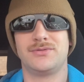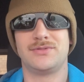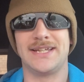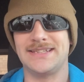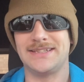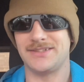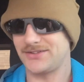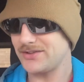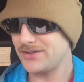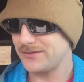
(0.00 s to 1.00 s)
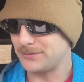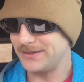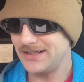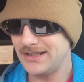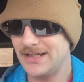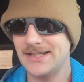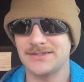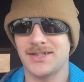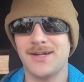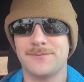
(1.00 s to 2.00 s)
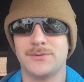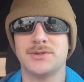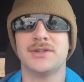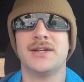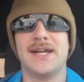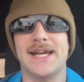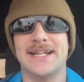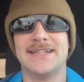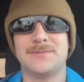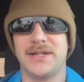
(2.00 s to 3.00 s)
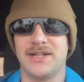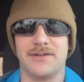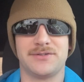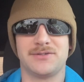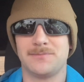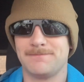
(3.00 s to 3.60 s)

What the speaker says: They deserve to be in the top 4 and in the playoffs.